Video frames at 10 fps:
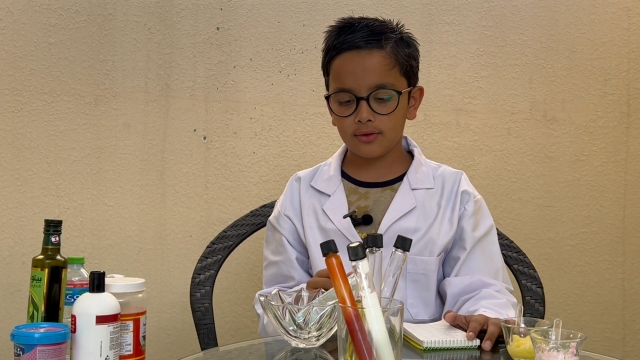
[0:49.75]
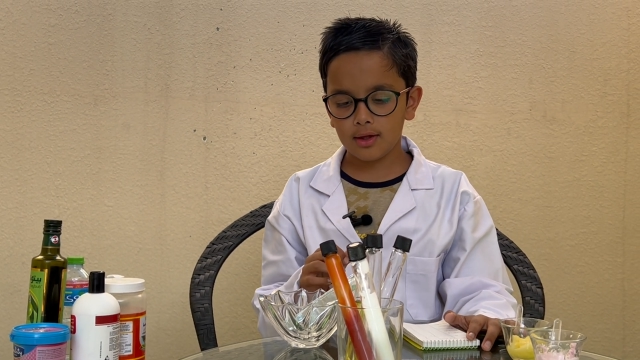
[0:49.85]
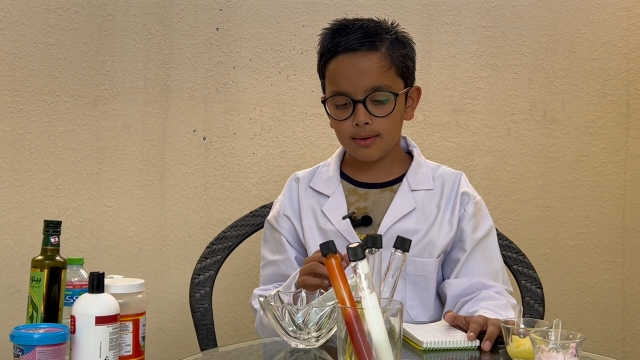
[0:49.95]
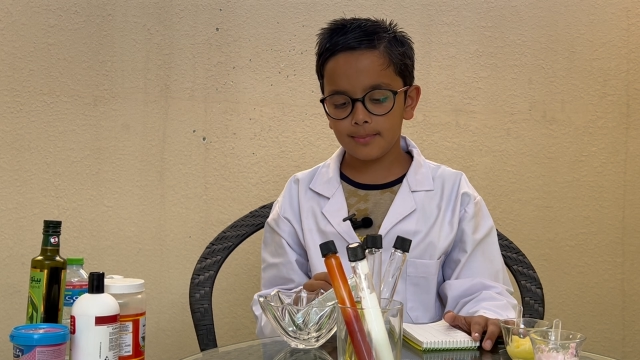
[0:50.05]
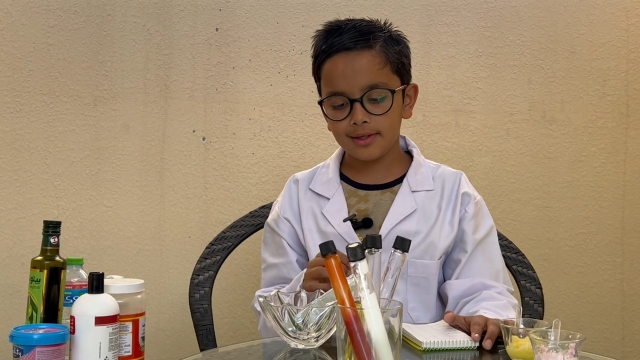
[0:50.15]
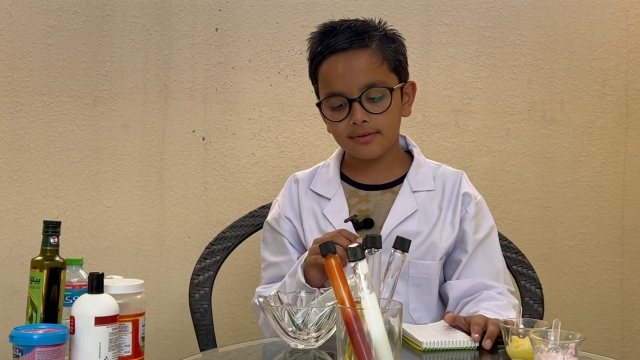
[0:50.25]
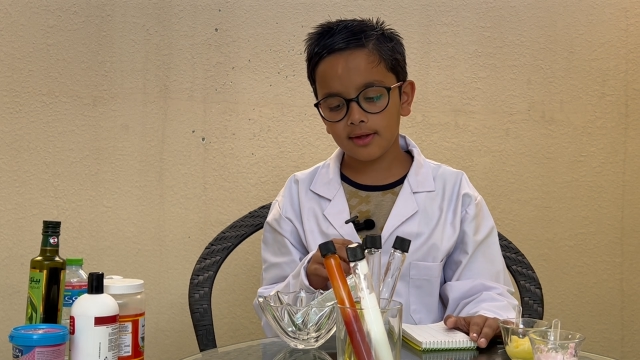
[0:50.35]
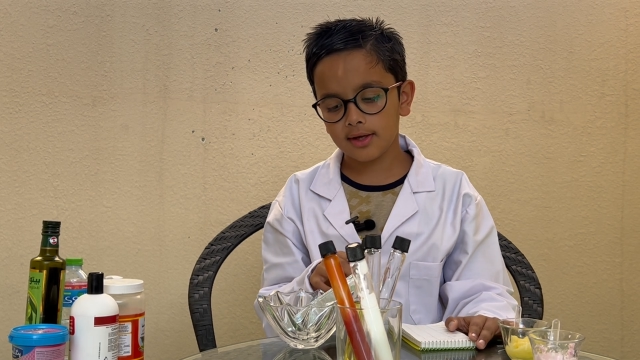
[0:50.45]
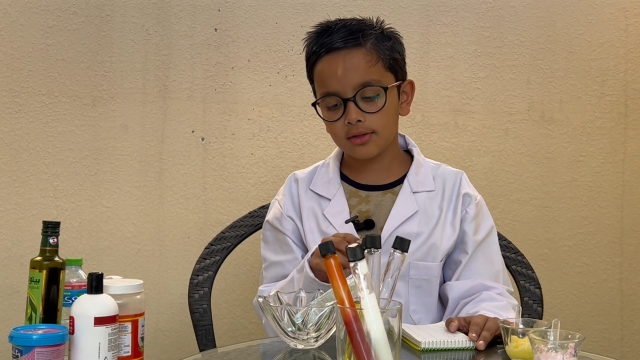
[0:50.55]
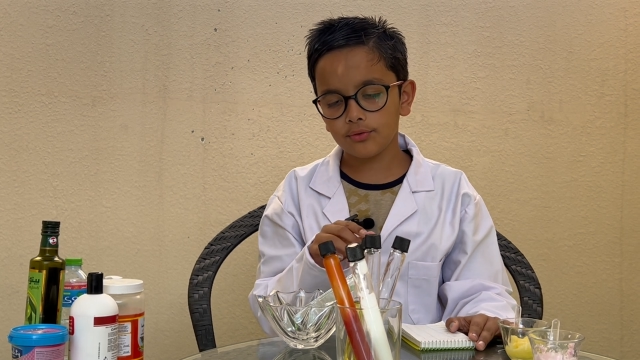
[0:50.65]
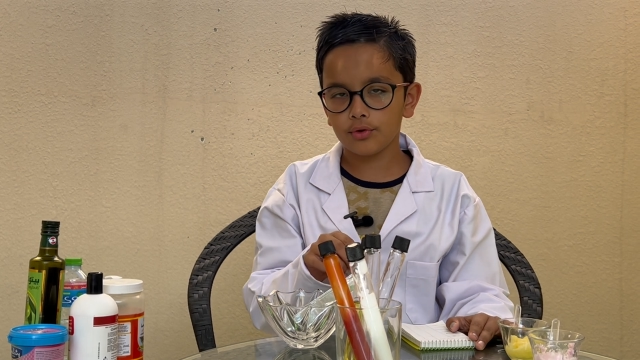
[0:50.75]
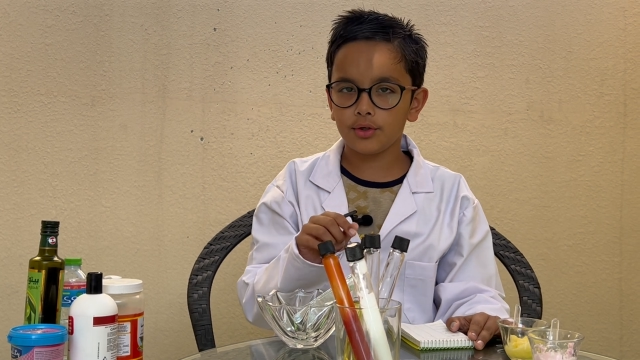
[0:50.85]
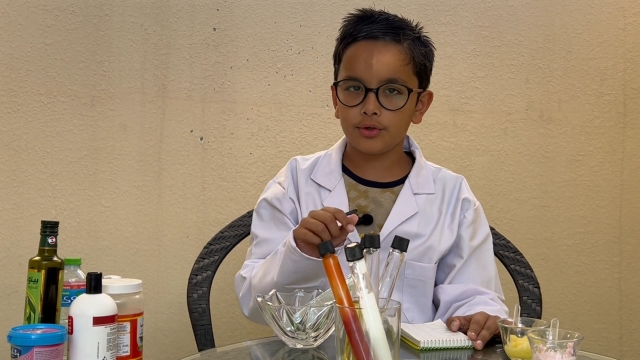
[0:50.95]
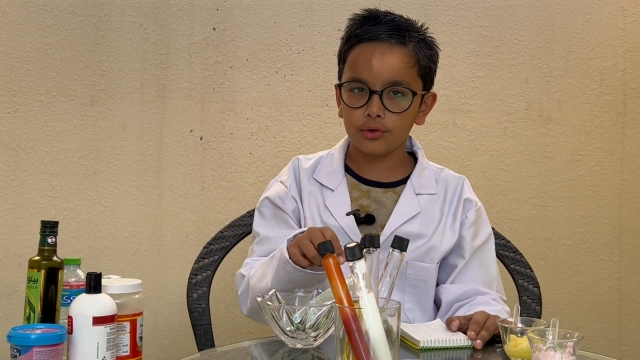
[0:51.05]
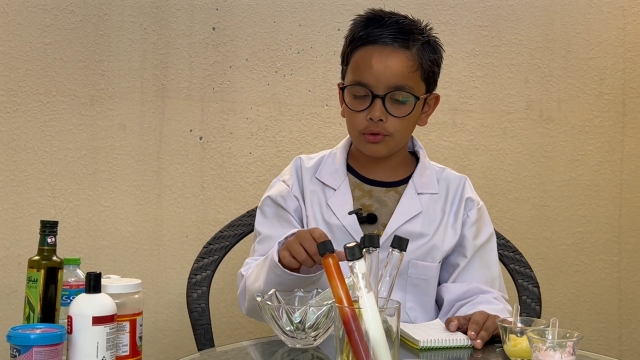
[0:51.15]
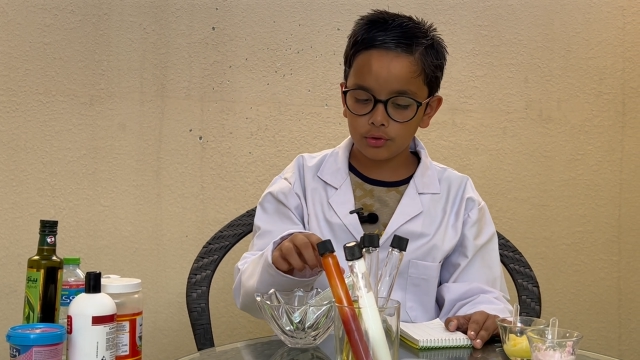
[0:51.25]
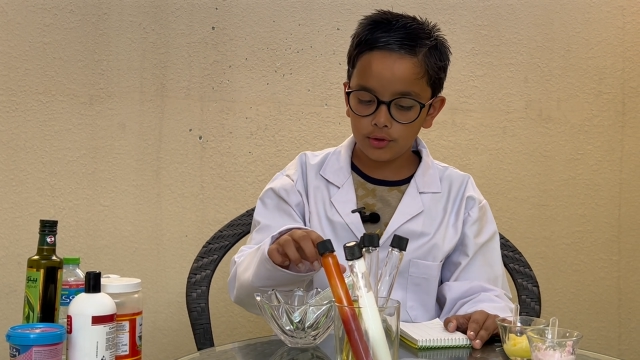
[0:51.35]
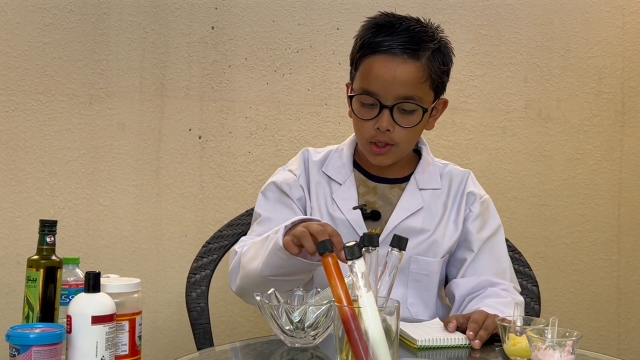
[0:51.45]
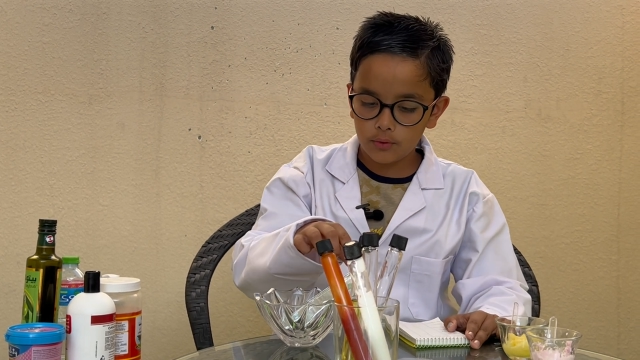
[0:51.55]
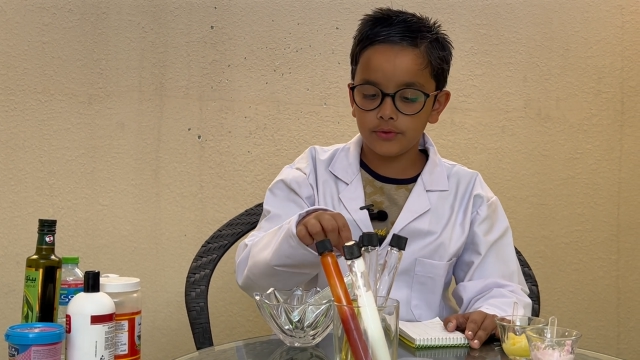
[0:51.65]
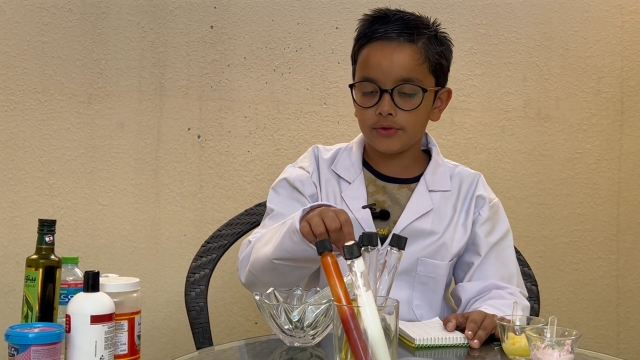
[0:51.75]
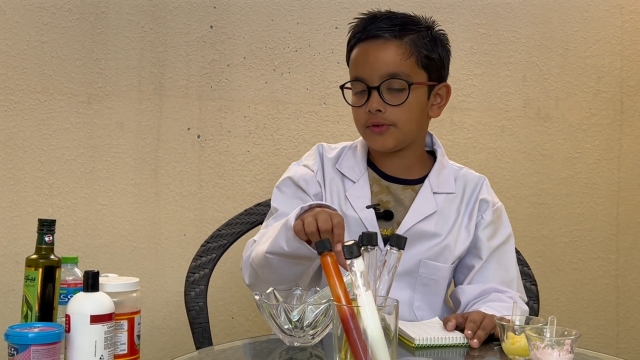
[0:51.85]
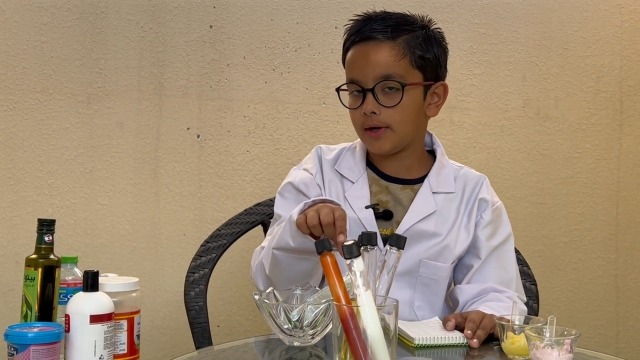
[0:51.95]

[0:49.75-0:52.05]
milliseconds for it to go down this